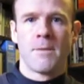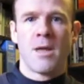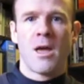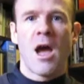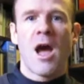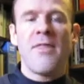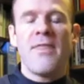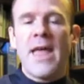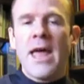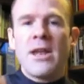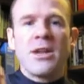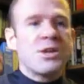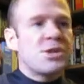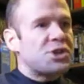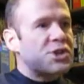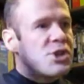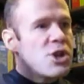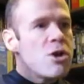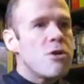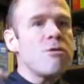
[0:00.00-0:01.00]
And then as
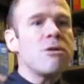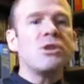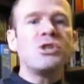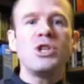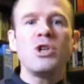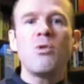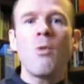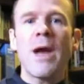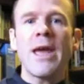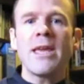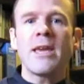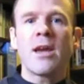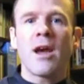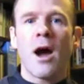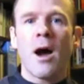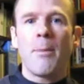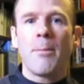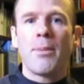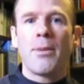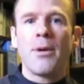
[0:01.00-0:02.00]
soon as you wake
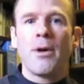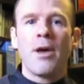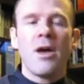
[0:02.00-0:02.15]
up,